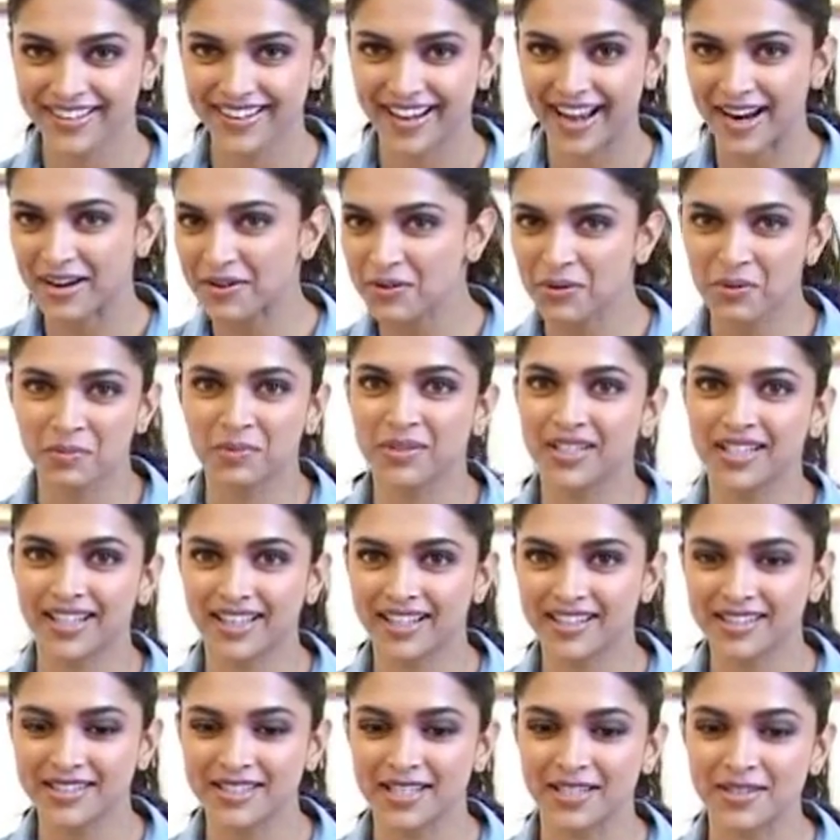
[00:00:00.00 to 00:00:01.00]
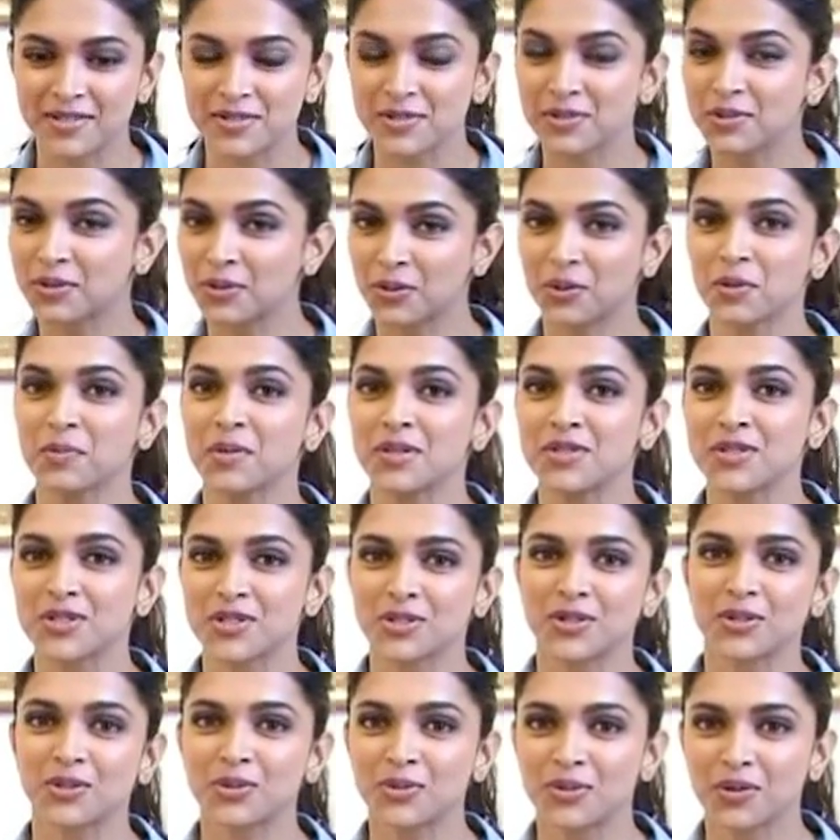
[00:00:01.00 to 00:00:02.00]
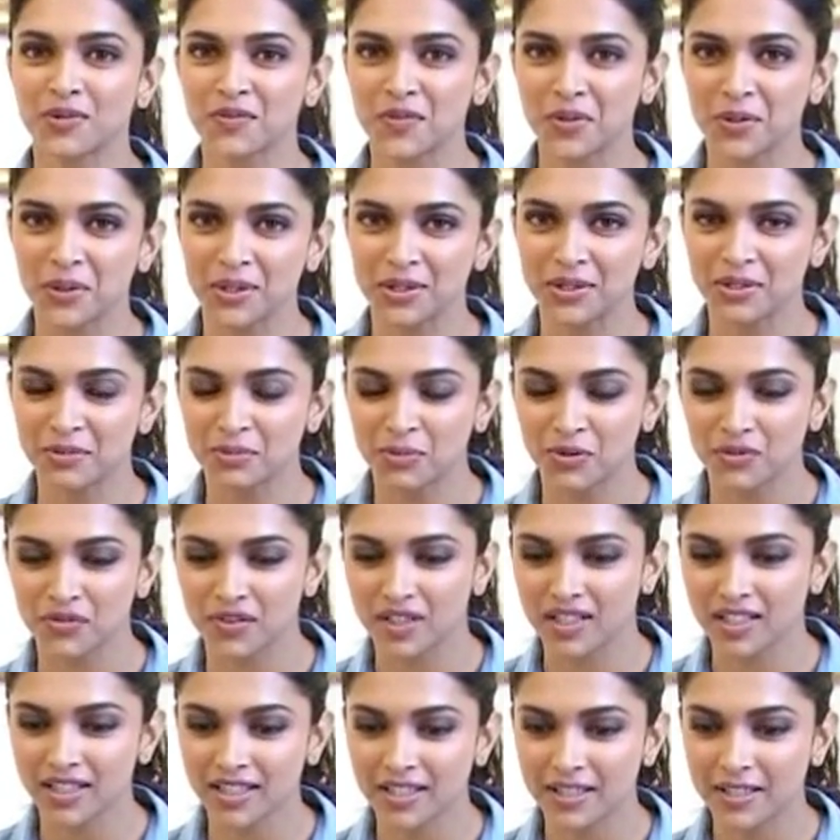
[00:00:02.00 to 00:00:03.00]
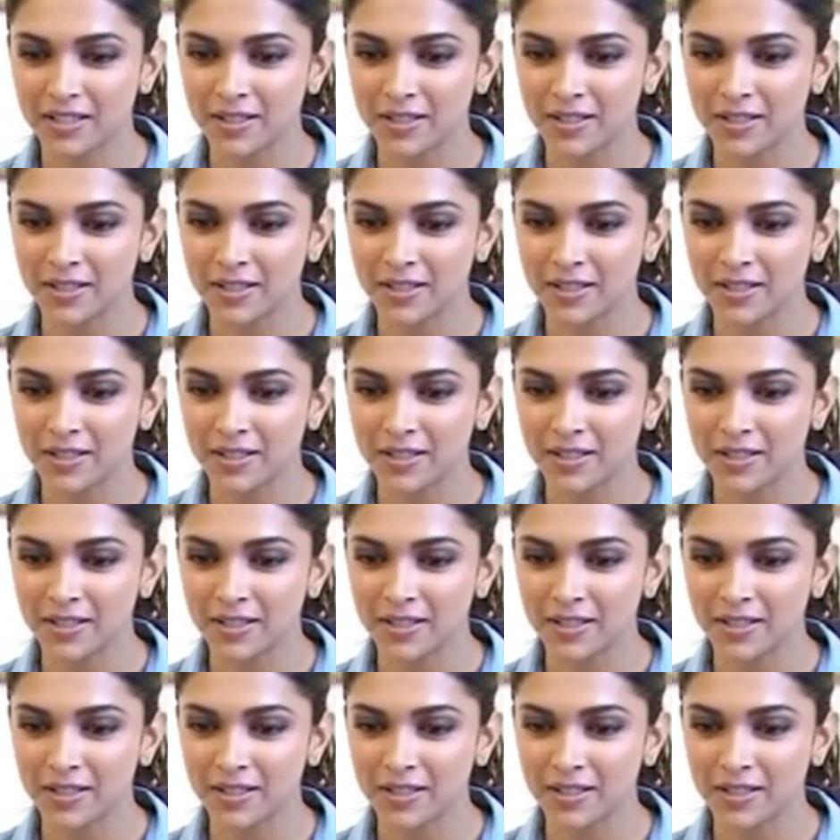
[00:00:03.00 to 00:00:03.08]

and nobody else, and it's going to be just the two of you in the movie.